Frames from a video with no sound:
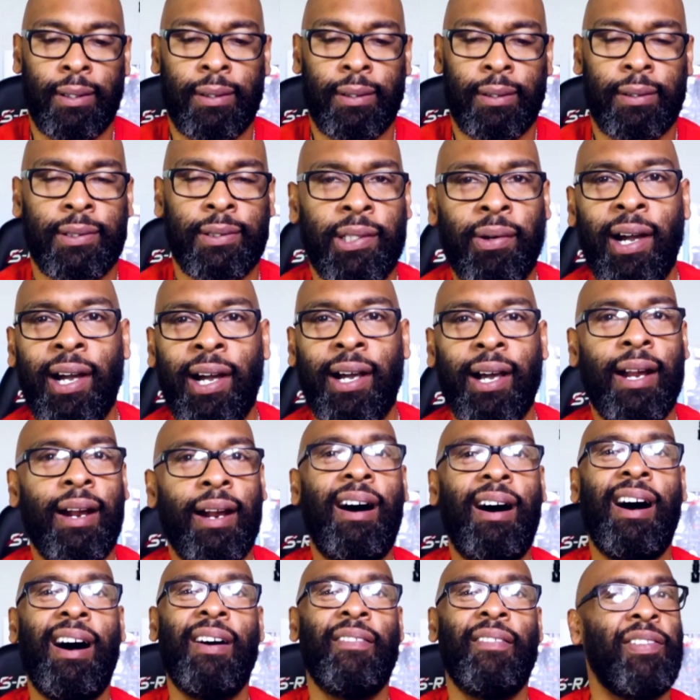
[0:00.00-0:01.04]
She crying kind of
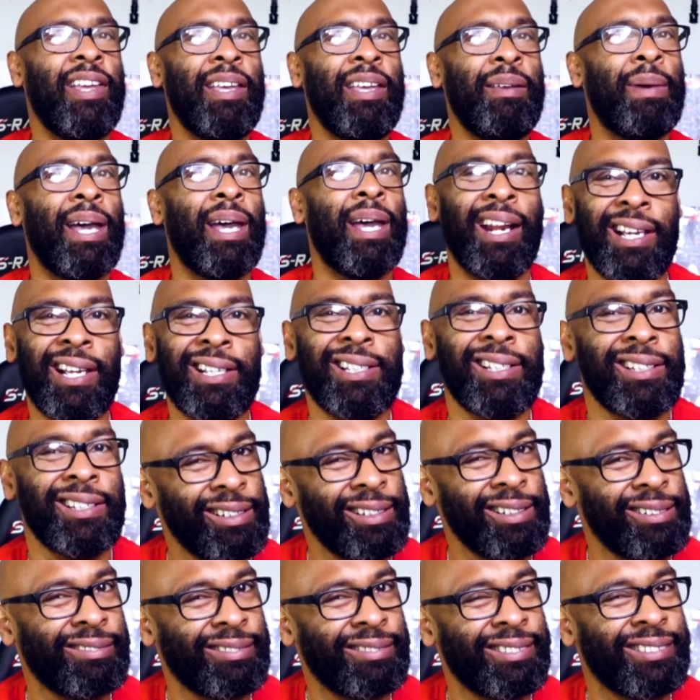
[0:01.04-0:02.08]
hard for He-Man, ain't she?
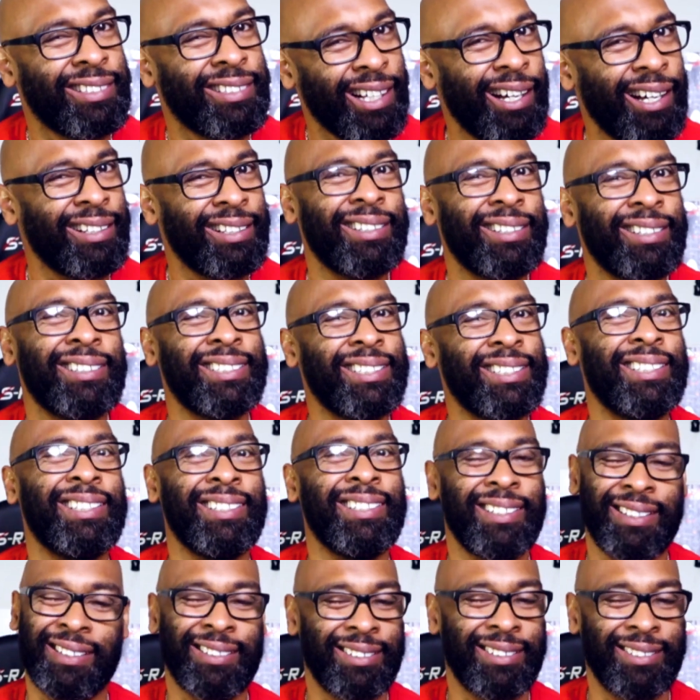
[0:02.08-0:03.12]
Yo, see?
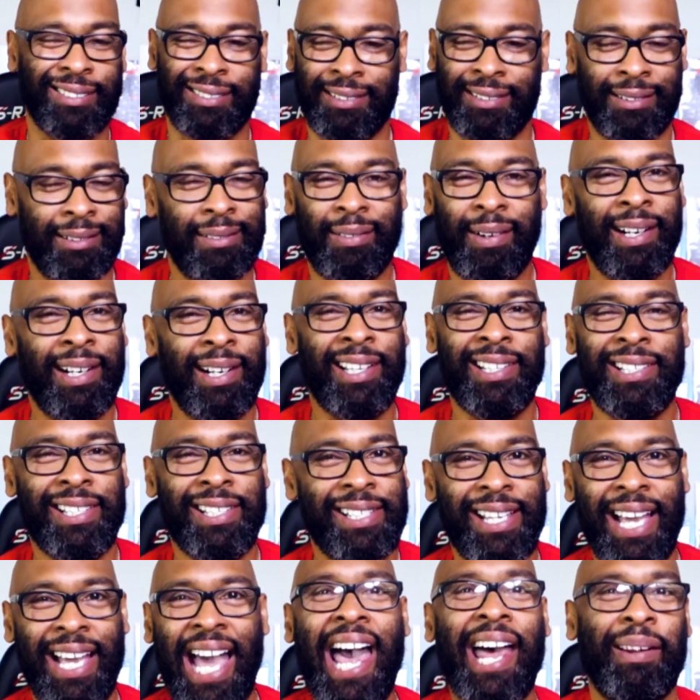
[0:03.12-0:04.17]
Why did you just
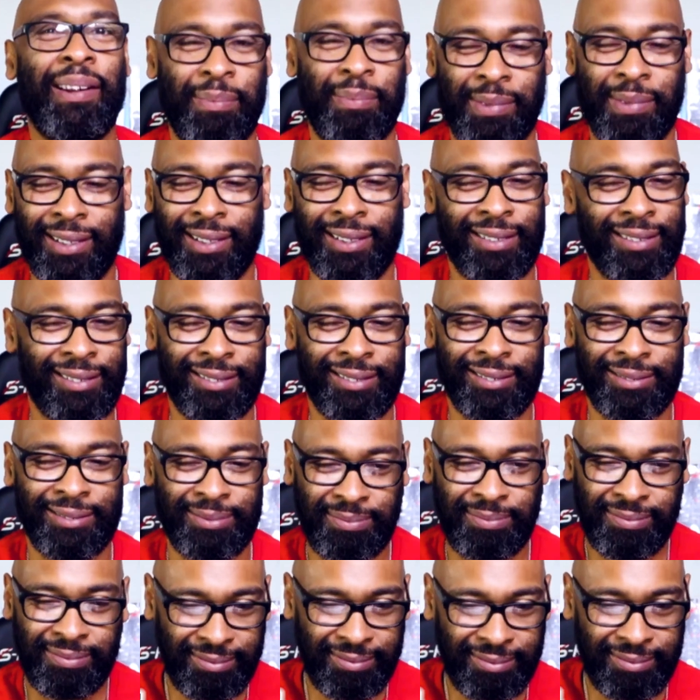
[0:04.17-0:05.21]
say Adam?
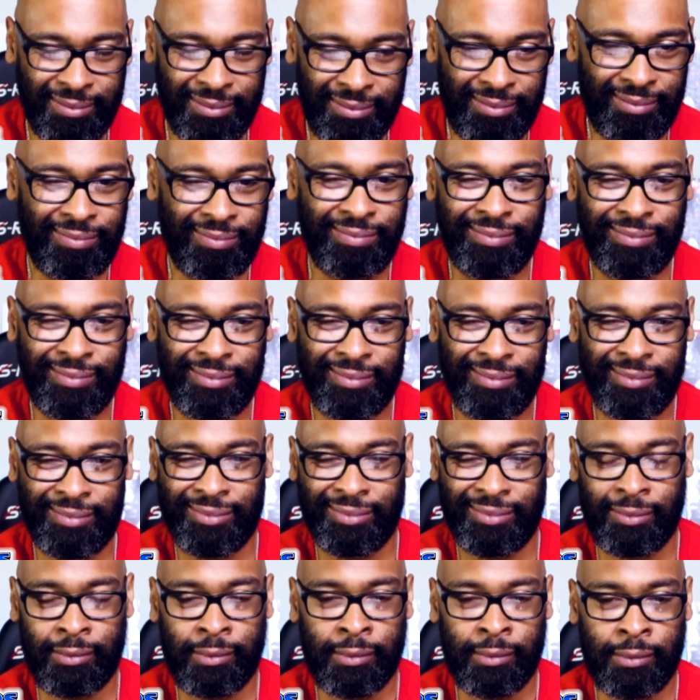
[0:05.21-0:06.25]
Yeah. What?
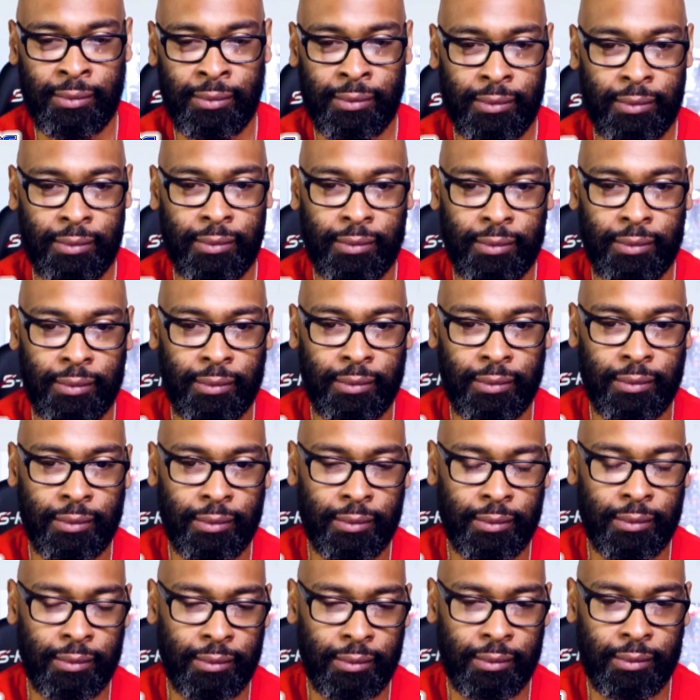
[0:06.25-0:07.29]
No.
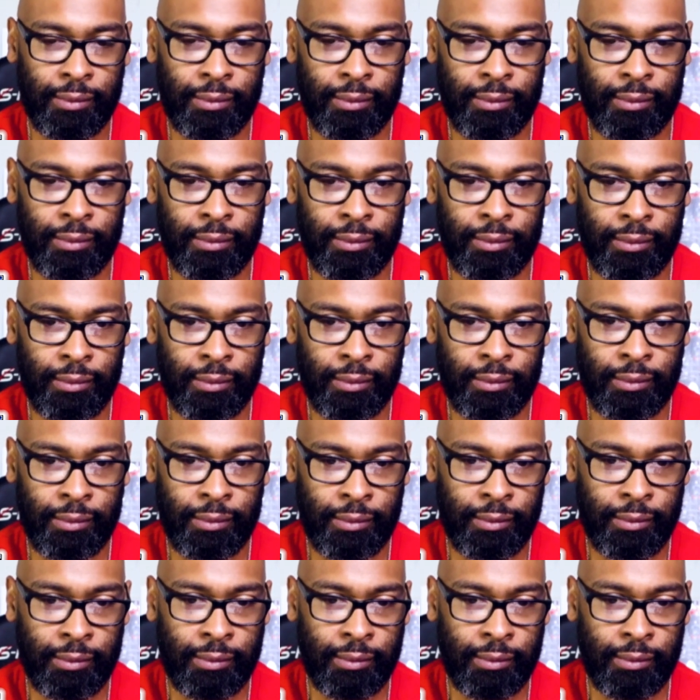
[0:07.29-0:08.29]
Adam is fine.